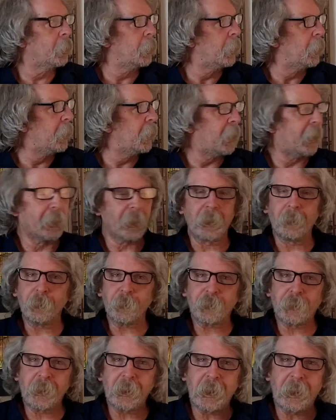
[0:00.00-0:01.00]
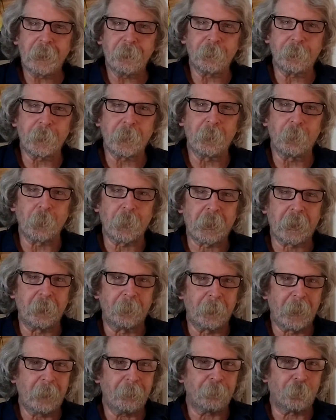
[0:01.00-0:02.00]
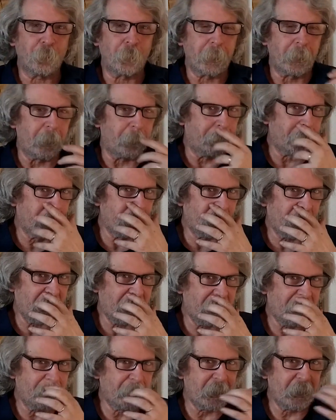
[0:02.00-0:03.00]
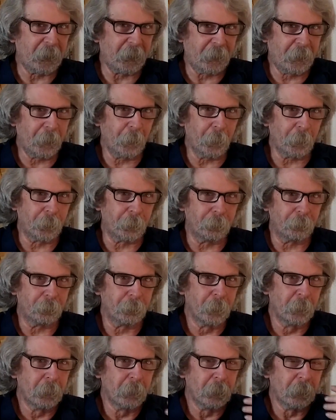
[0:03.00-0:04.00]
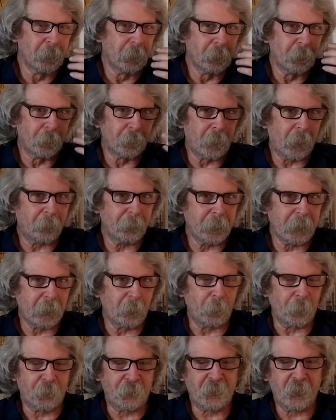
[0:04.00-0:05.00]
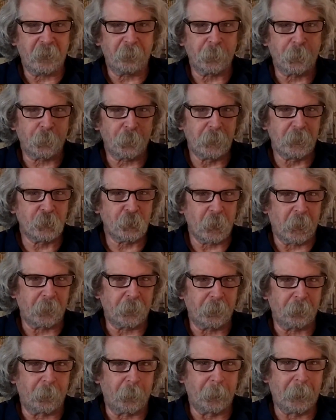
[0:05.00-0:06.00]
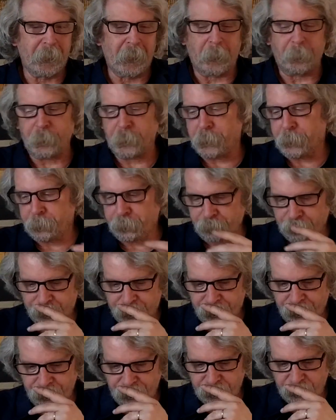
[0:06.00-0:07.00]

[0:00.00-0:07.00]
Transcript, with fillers: And level 10, I haven't been able to get a map for yet because I keep getting killed and not being able to save screenshots of the maps.